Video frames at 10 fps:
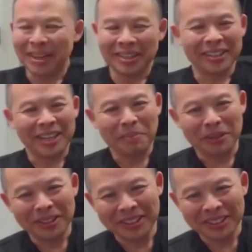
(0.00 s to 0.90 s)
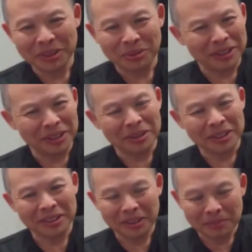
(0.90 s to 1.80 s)
what actually happened? It's very
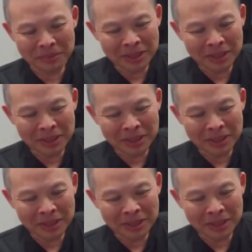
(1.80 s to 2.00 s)
interesting.